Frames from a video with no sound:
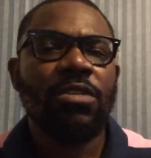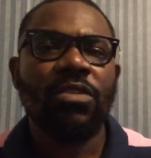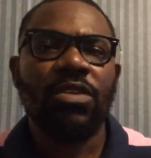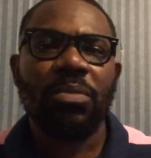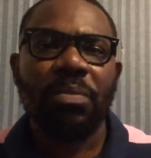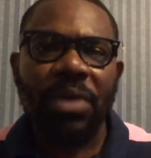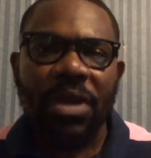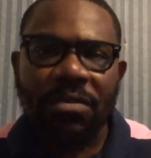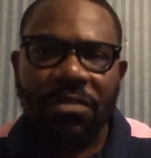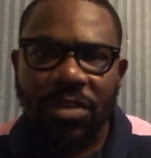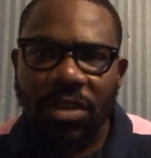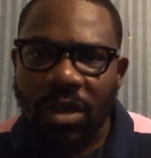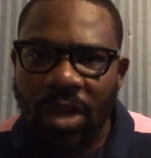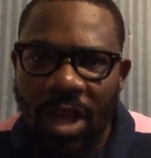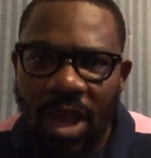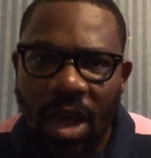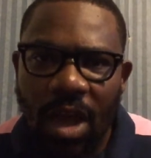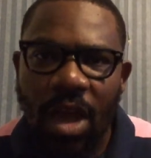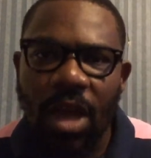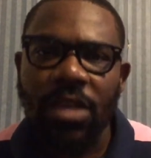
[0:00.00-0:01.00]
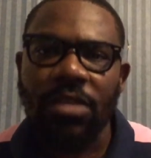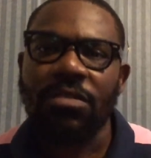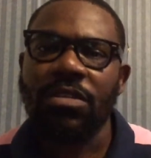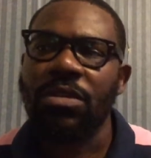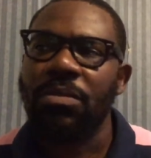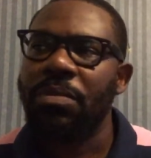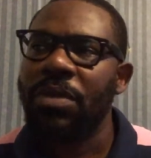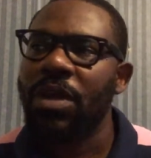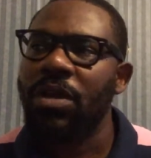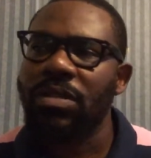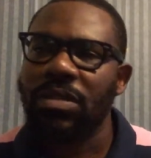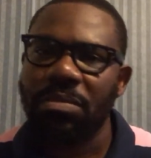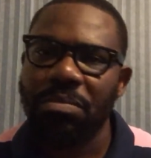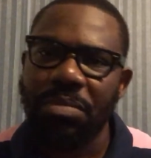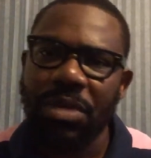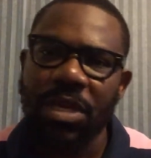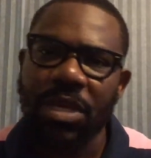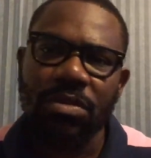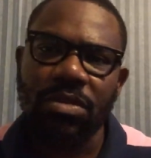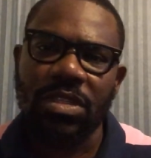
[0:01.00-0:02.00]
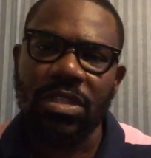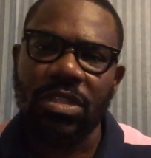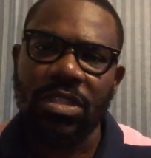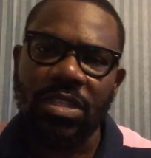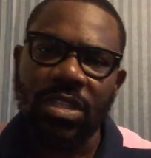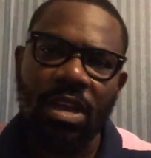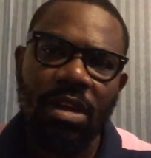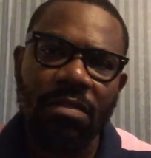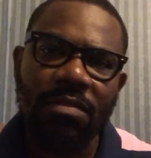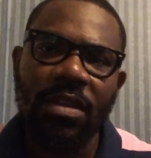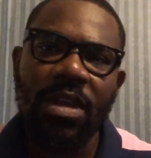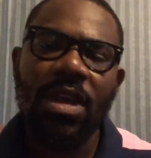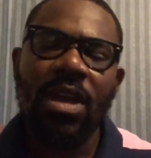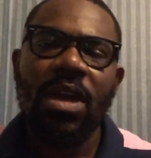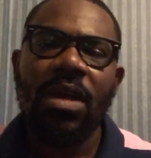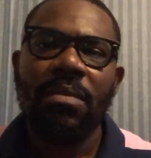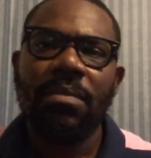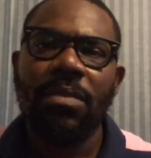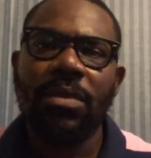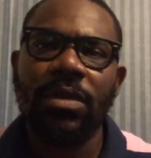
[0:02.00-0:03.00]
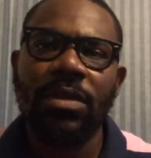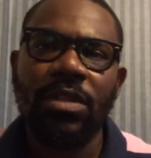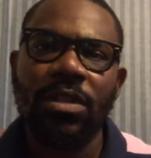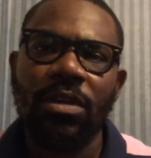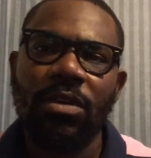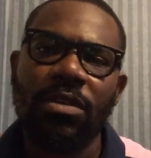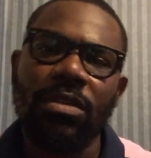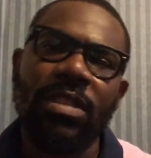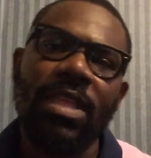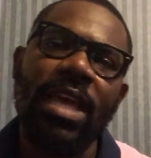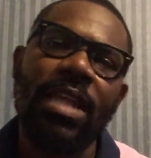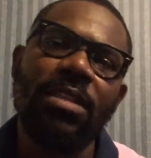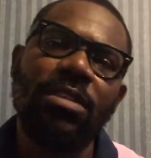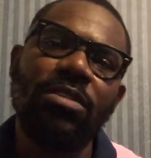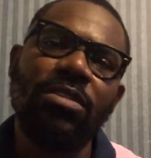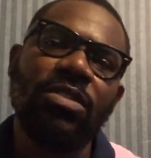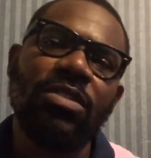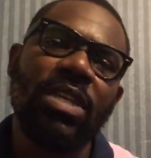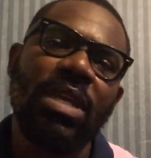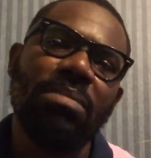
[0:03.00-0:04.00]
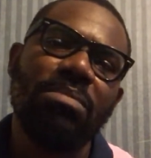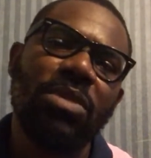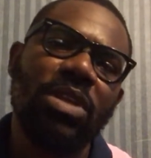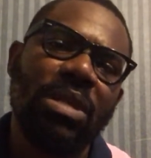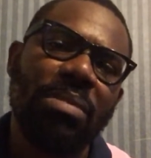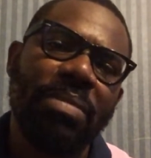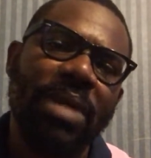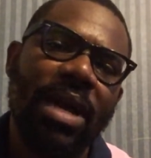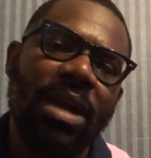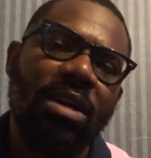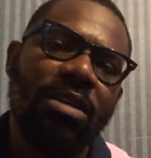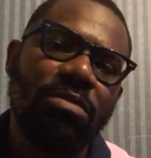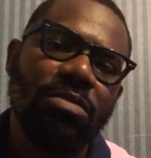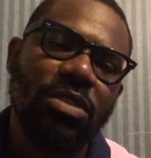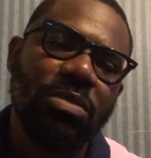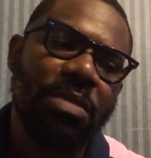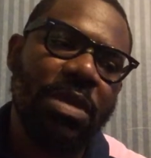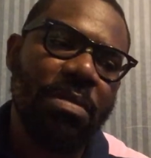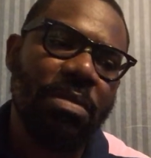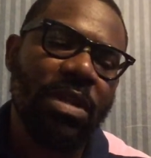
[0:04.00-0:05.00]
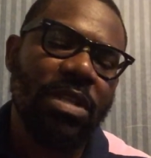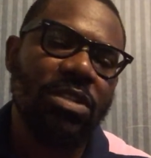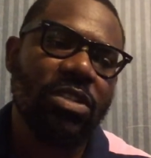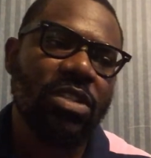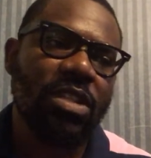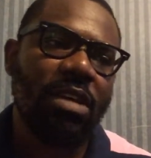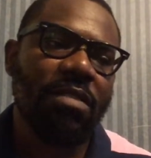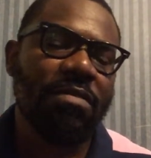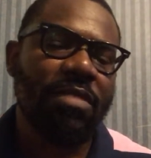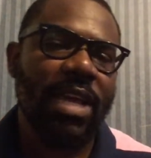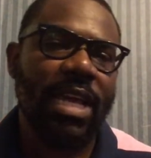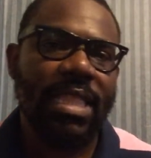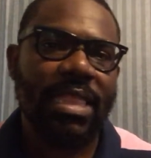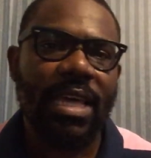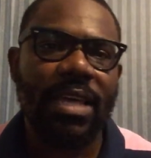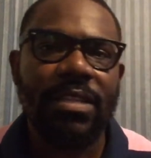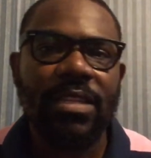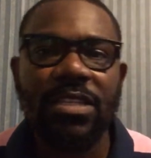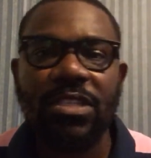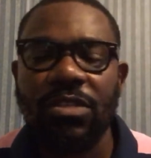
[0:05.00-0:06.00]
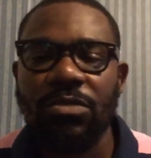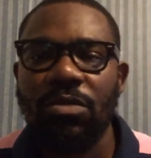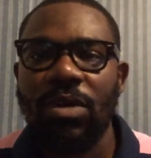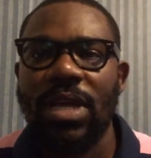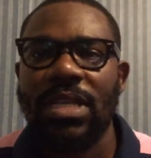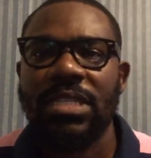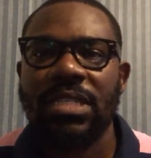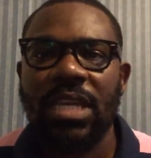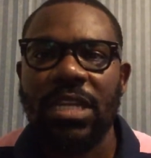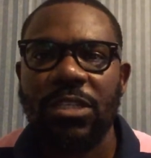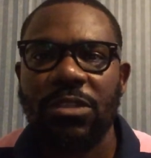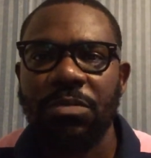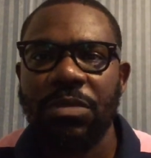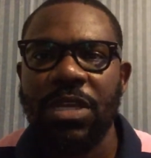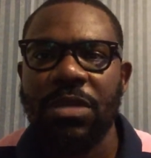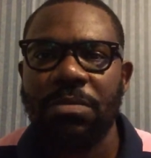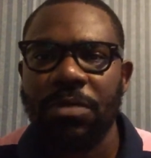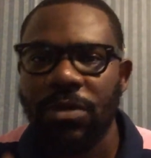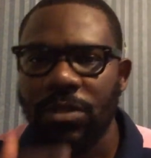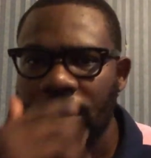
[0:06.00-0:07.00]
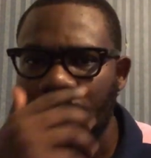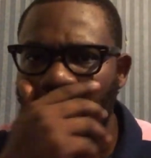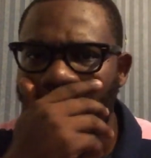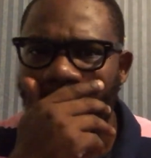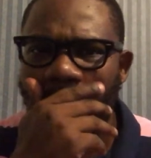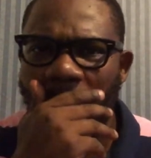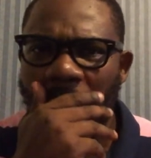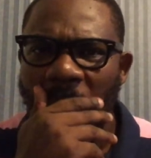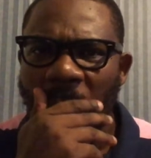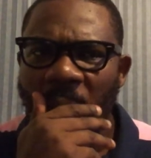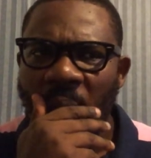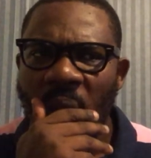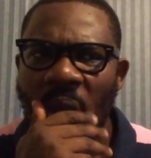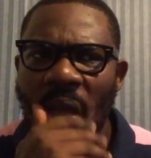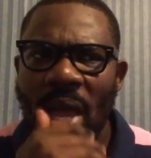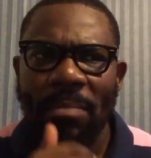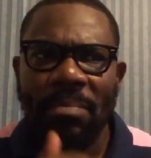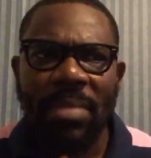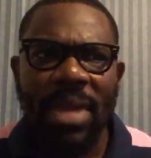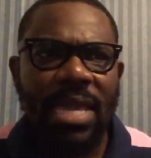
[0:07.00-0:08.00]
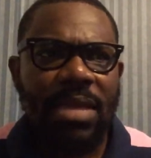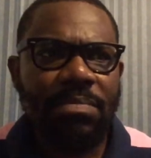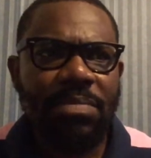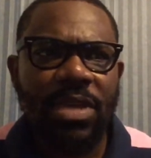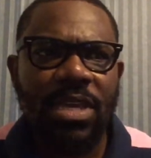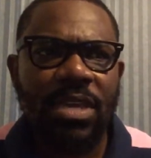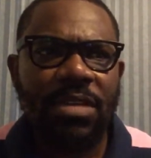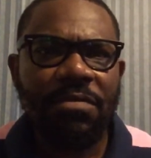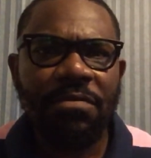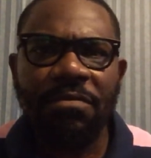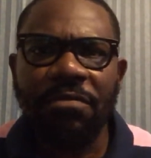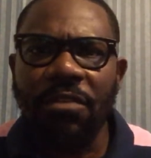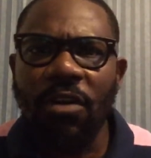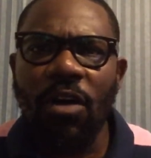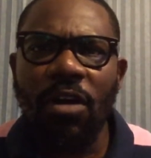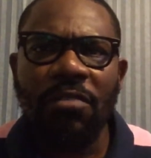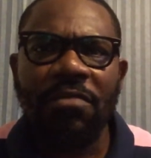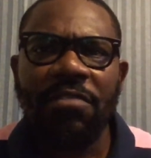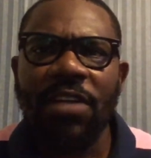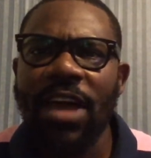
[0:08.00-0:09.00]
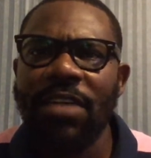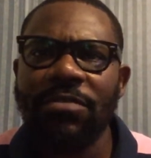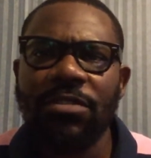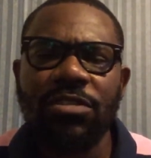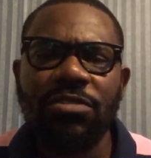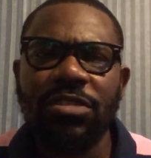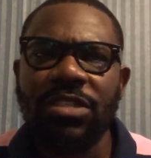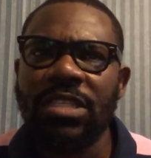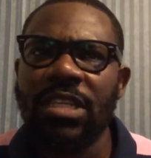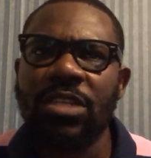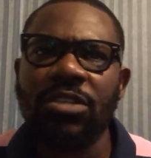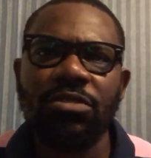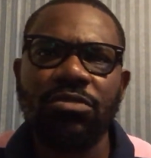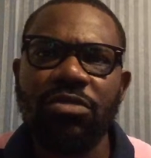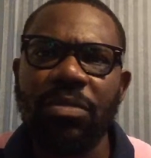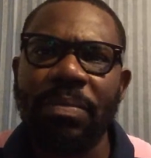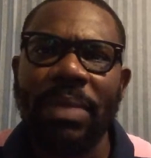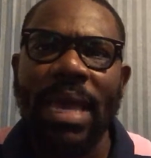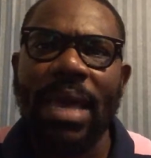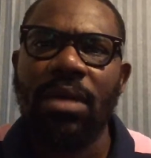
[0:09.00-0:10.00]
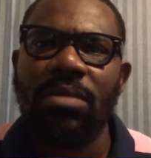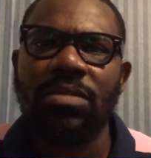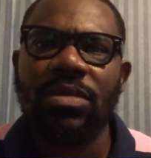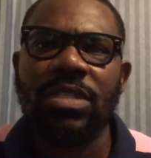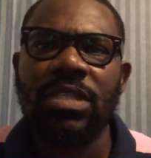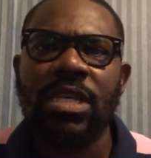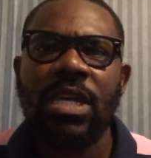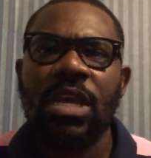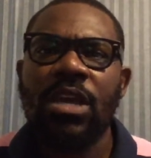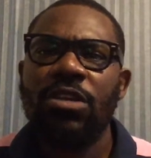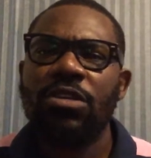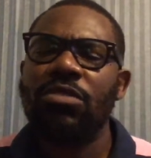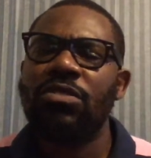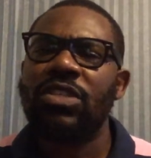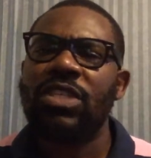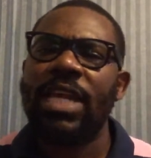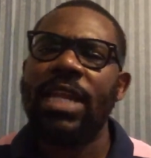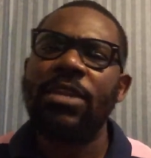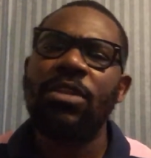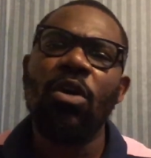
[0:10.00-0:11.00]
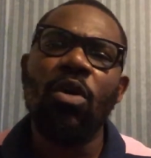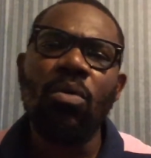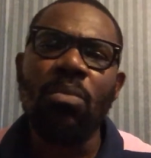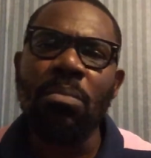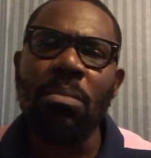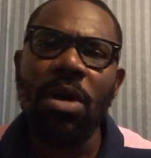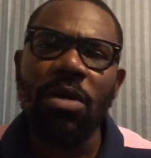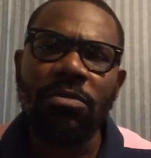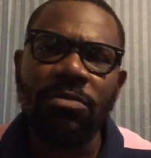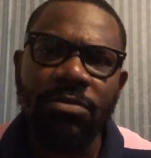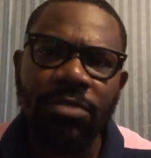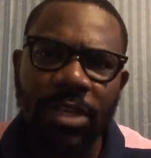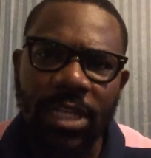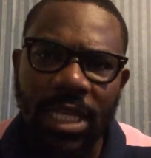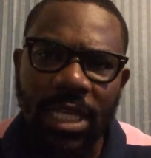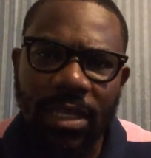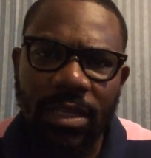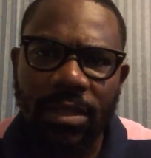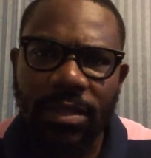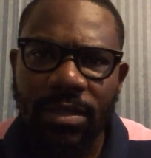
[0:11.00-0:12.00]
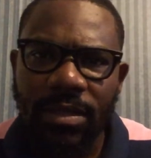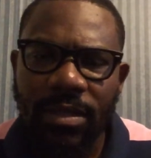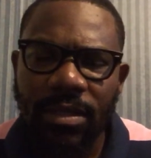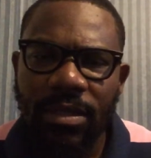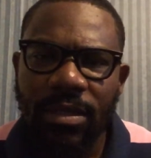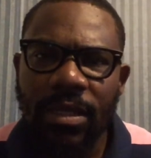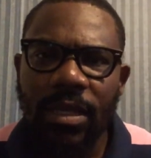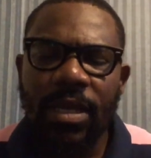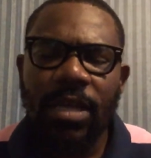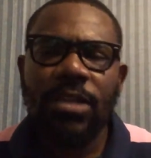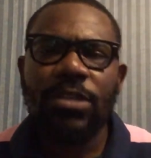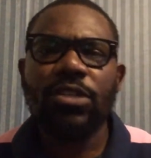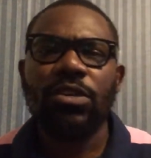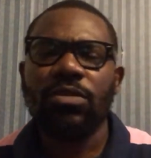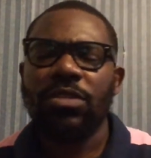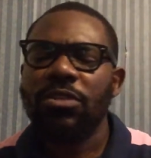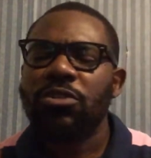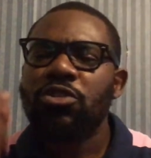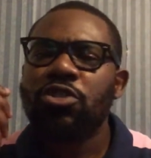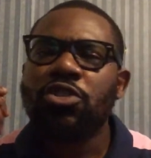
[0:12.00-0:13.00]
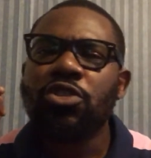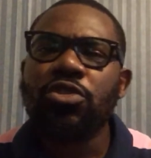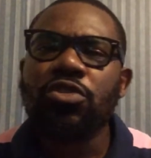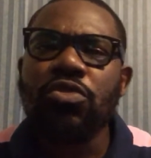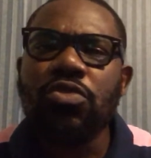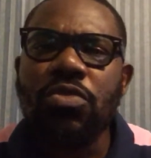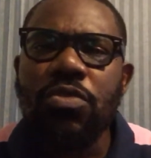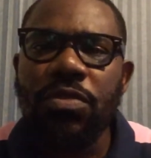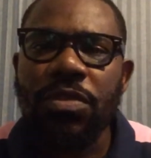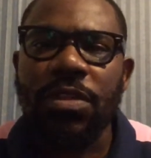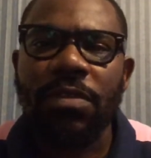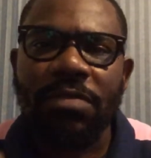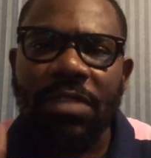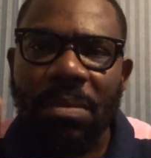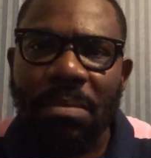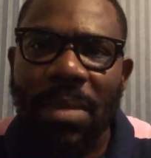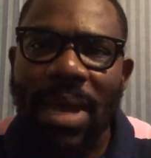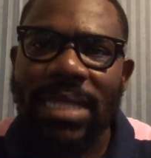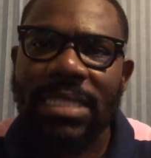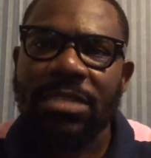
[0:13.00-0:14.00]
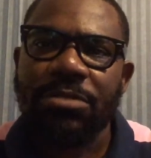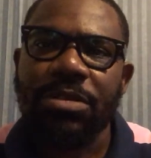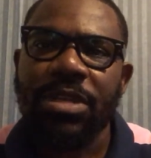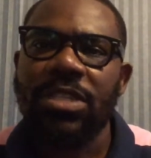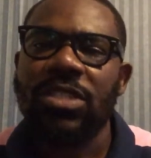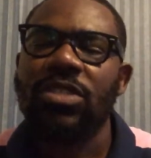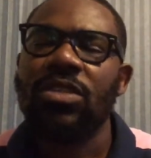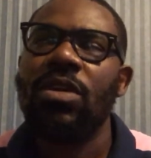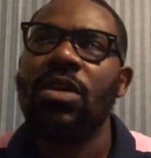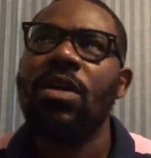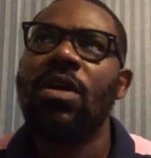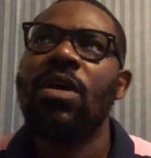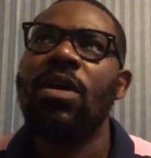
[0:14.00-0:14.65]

you got to pay for your car, you got to pay all the bills and stuff. Then you send money back home to people and stuff like that. This is what I say to people. So maybe 400, 500, £600 you send home monthly. So the truth of the matter is,